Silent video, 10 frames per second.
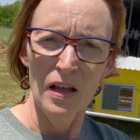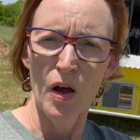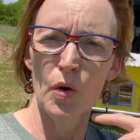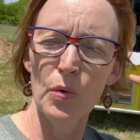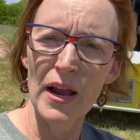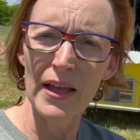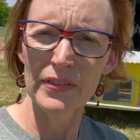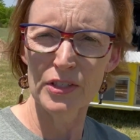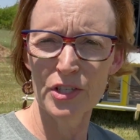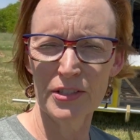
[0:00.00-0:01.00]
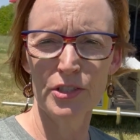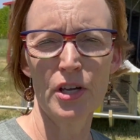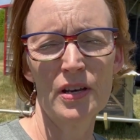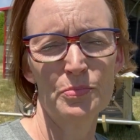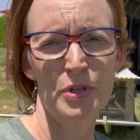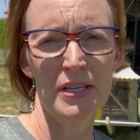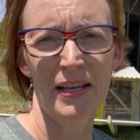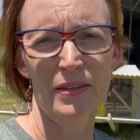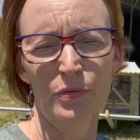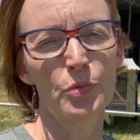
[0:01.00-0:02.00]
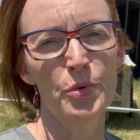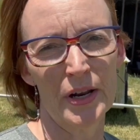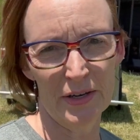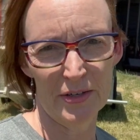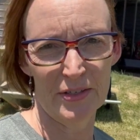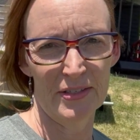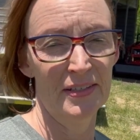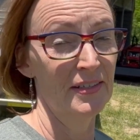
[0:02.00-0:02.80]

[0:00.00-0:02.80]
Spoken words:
around the Chick Shaw to protect them from predators.